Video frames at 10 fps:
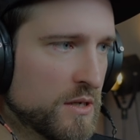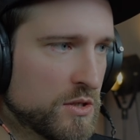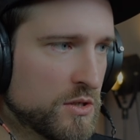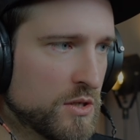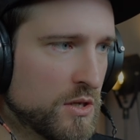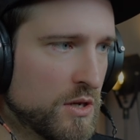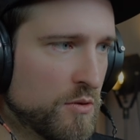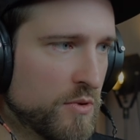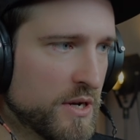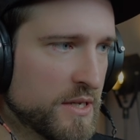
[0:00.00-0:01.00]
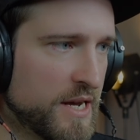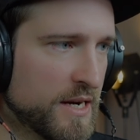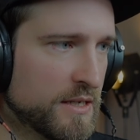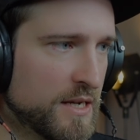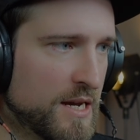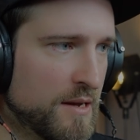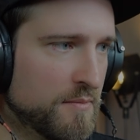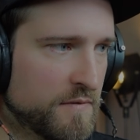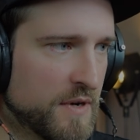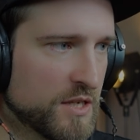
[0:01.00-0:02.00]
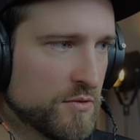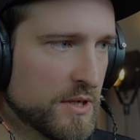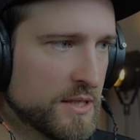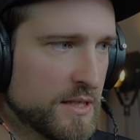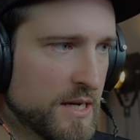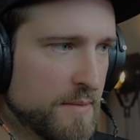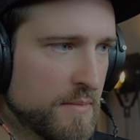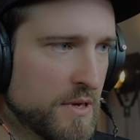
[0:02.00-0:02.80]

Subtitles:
slower attack time, fast release time.